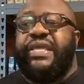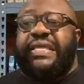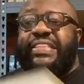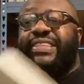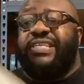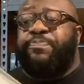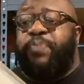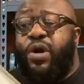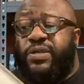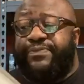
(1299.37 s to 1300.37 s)
This
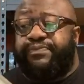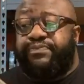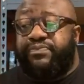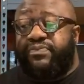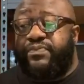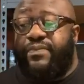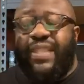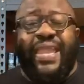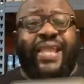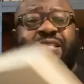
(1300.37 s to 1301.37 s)
book
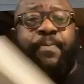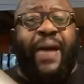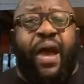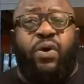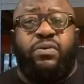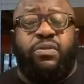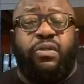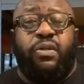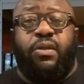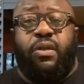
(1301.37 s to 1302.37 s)
is about
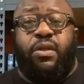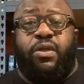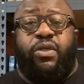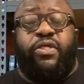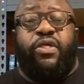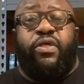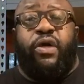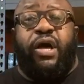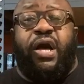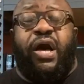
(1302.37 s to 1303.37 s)

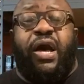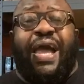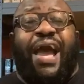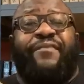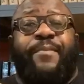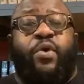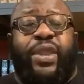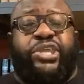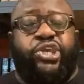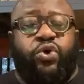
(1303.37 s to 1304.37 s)
Alvin
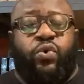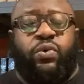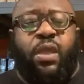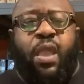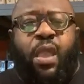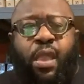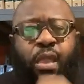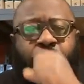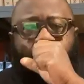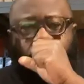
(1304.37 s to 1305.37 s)
Boyd Kuhn,
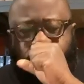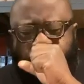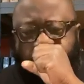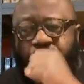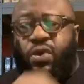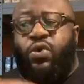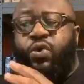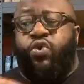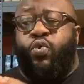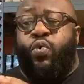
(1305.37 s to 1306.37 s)

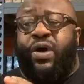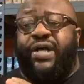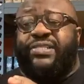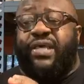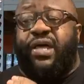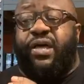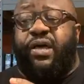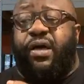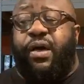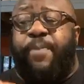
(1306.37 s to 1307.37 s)
who was
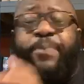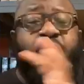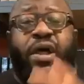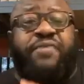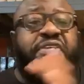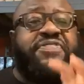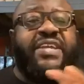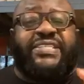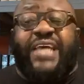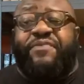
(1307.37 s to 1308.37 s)
a part of the
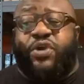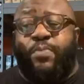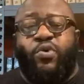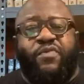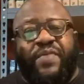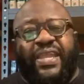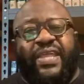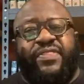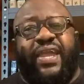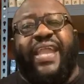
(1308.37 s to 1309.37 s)
Theosophical movement
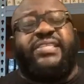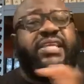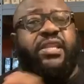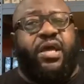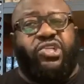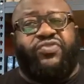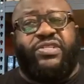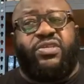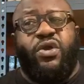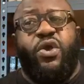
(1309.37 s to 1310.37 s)
in the
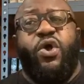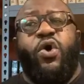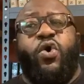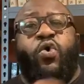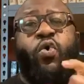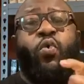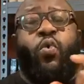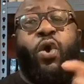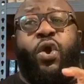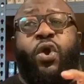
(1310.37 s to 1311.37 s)
1800s, who
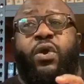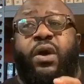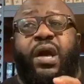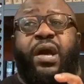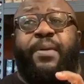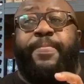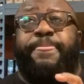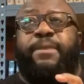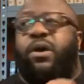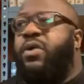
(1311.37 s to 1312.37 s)
were, oh
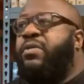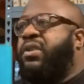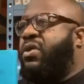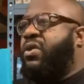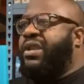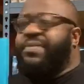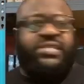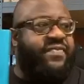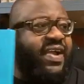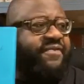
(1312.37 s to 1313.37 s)
Lord, let me
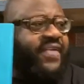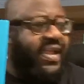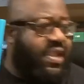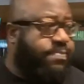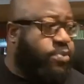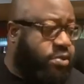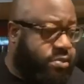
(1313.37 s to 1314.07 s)
see if I can find that book.